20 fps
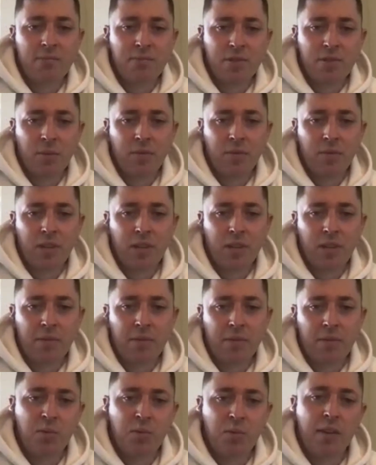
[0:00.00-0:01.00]
sometimes
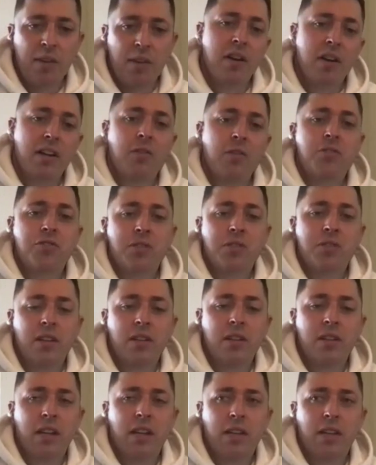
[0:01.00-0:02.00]
whenever I go through it,
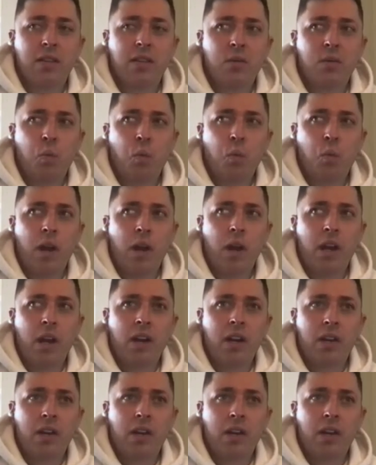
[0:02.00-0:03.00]
like whenever
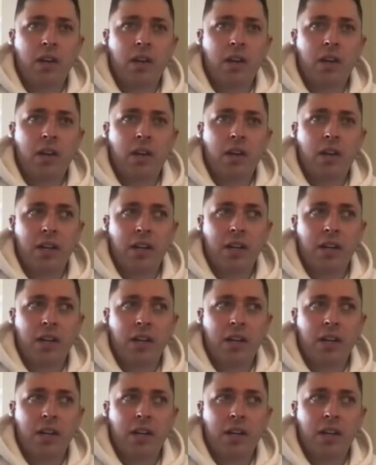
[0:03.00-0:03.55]
I go down through